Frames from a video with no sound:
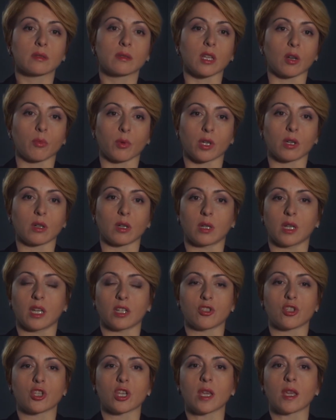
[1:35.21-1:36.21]
that we could
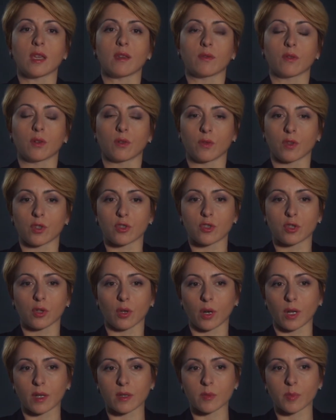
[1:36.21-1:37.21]
achieve on the
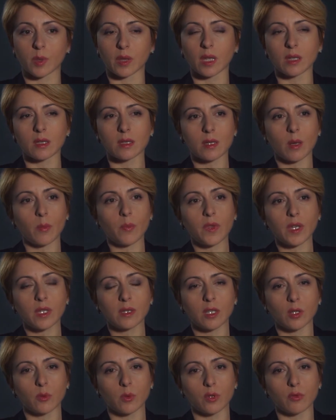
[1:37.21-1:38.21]
students, but then something
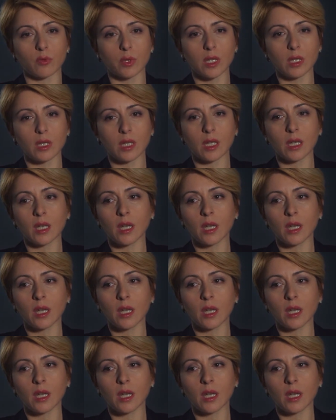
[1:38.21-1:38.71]
that would really